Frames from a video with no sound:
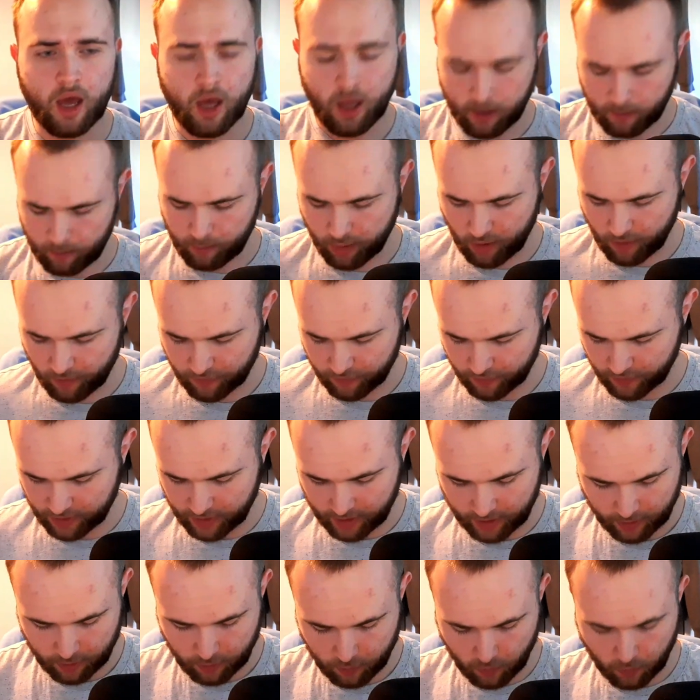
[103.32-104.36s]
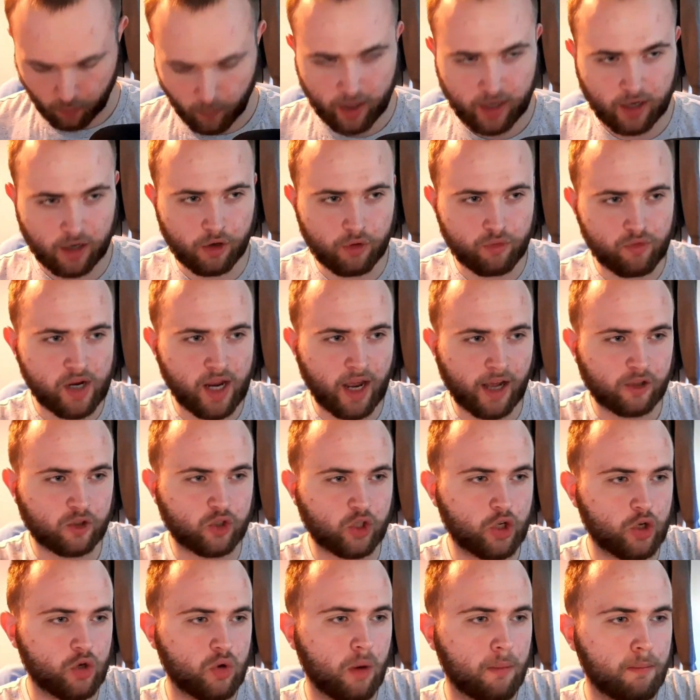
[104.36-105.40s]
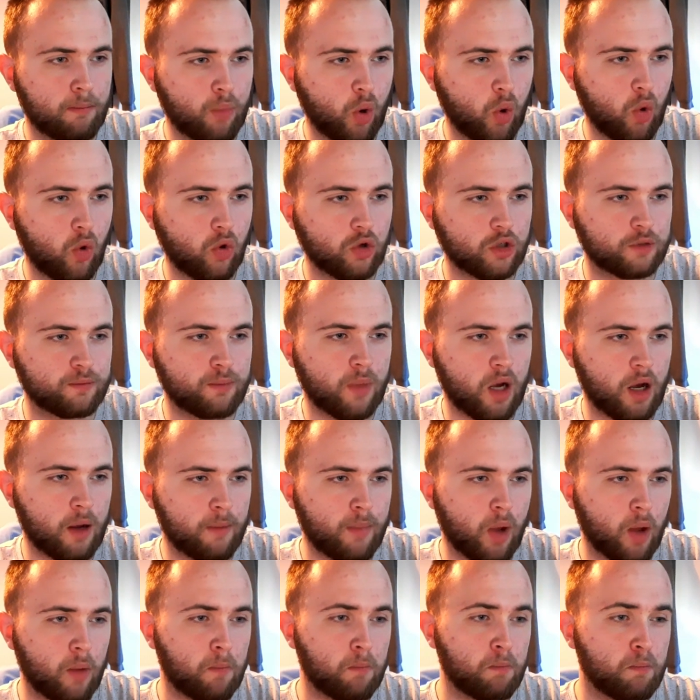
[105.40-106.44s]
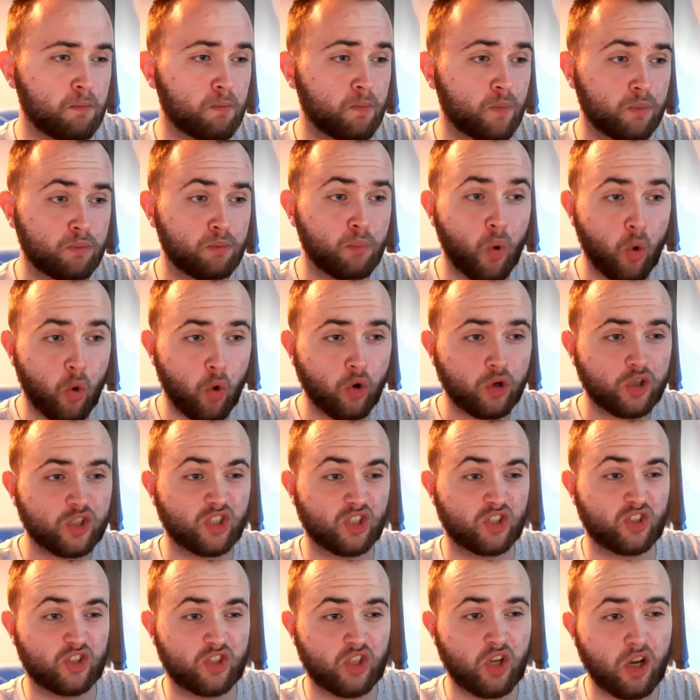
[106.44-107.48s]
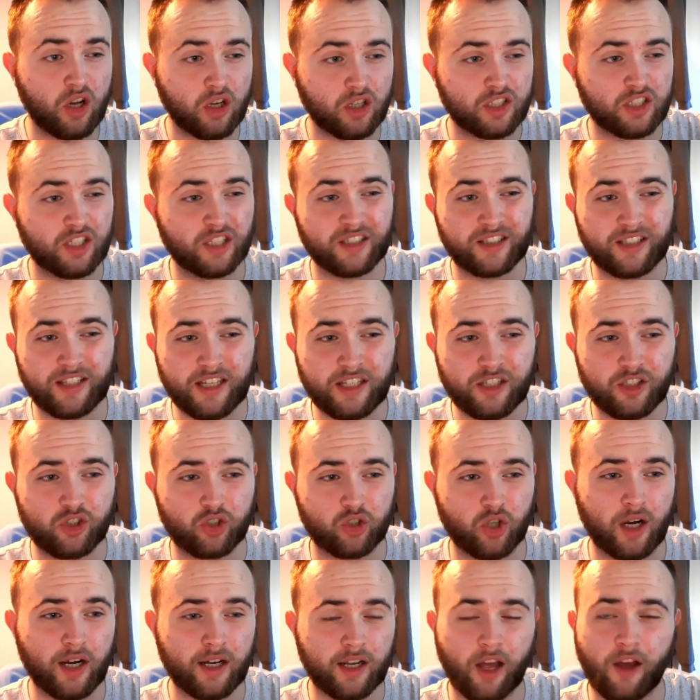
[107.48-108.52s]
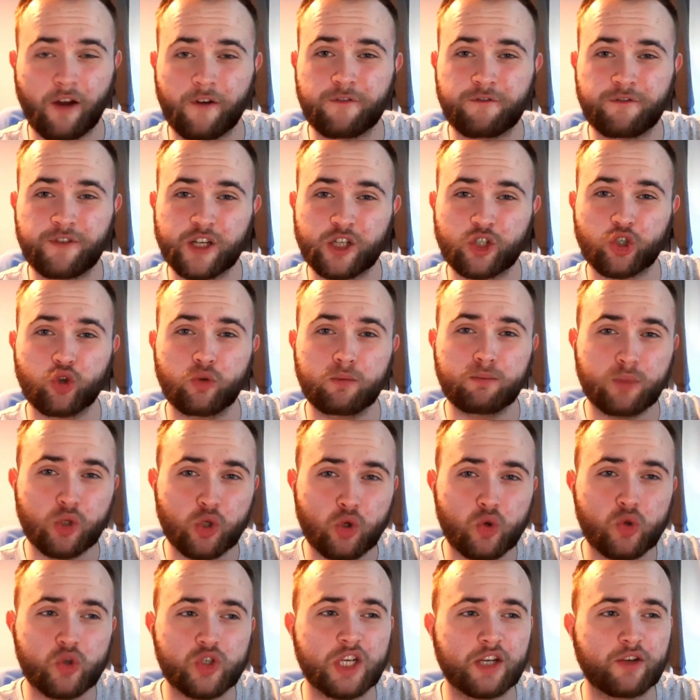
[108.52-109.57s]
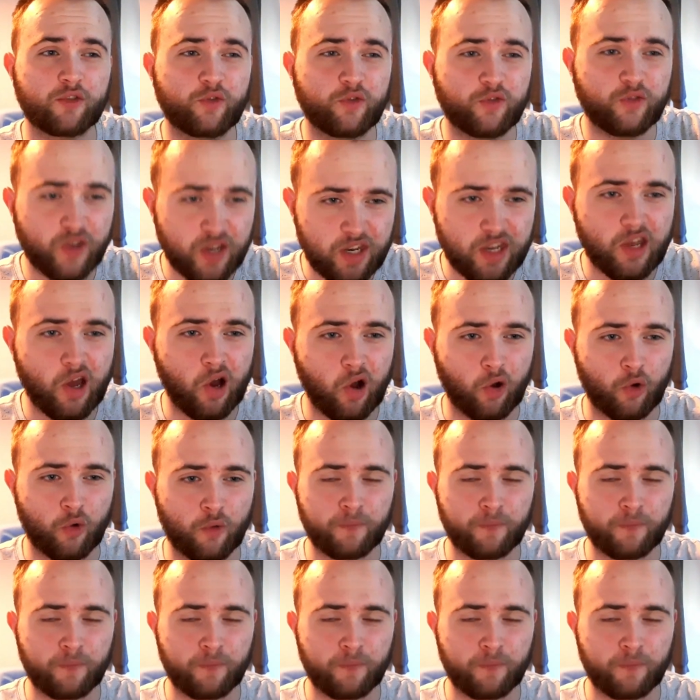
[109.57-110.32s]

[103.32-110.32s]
But for now, we're going to react to Morgz Mum, Morgz Sucks diss track official music video.